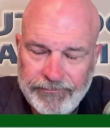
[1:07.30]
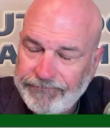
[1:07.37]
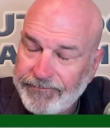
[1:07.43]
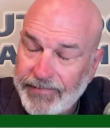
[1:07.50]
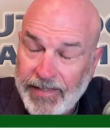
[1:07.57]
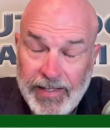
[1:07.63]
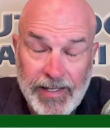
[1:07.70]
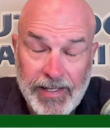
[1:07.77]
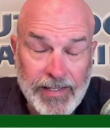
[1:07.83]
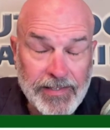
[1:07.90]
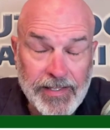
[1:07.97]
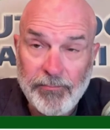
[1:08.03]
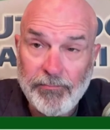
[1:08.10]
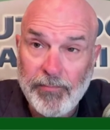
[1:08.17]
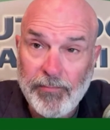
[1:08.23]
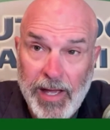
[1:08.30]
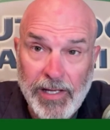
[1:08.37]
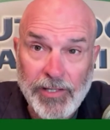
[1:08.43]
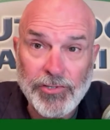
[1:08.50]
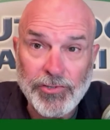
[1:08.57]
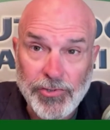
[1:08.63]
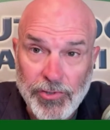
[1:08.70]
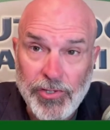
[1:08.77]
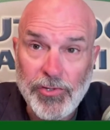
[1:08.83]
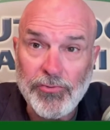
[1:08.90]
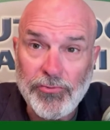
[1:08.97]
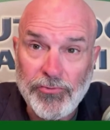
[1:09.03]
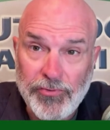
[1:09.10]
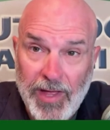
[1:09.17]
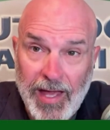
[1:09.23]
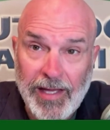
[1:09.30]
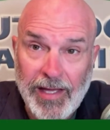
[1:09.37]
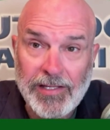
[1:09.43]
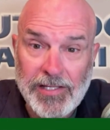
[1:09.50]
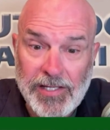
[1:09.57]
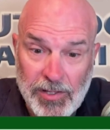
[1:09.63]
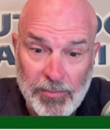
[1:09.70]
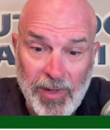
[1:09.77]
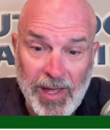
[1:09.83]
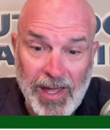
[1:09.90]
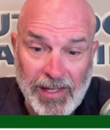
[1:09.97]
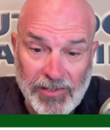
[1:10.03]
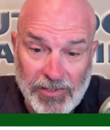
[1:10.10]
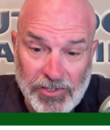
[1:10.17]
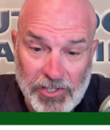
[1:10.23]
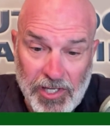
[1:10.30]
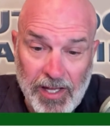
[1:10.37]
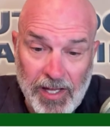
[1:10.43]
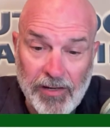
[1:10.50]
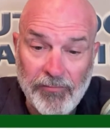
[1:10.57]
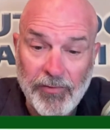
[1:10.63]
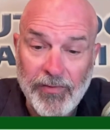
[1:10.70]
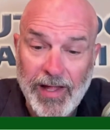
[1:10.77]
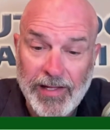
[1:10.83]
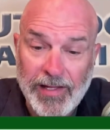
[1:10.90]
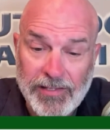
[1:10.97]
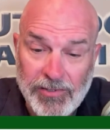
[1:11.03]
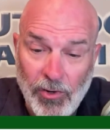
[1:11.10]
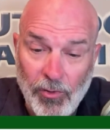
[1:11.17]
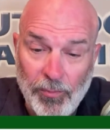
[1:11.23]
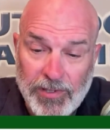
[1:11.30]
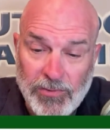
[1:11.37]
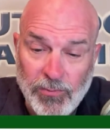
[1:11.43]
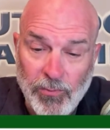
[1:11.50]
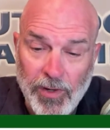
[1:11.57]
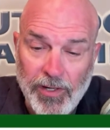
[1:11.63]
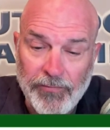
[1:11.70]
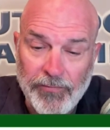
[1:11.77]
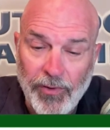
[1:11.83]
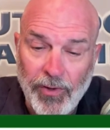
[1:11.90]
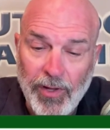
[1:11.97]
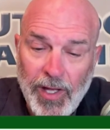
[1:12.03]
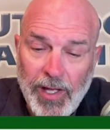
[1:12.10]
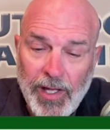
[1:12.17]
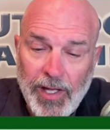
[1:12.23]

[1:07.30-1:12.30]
Denise said, make sure you thank Tim and Jen for that soap. It's wonderful.